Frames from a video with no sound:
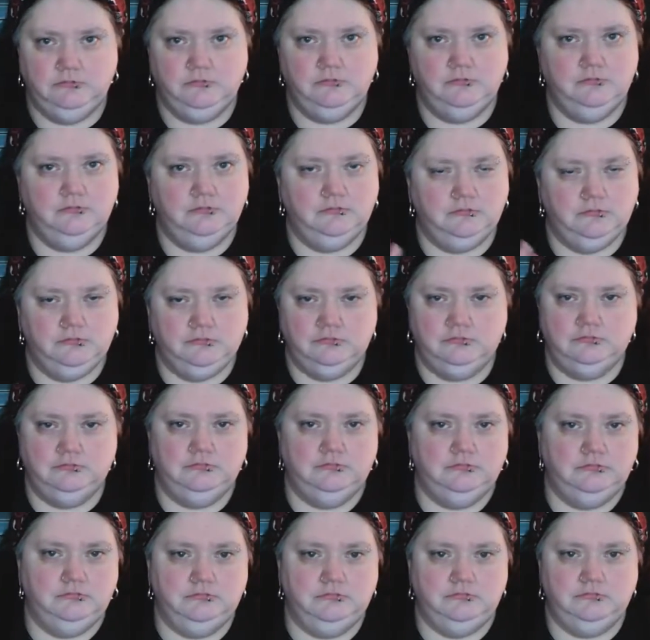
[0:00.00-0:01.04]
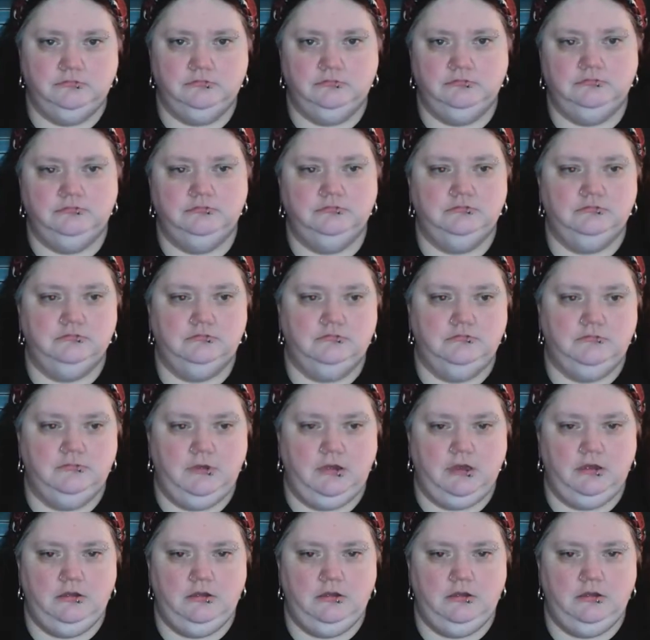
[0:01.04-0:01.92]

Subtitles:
[no speech]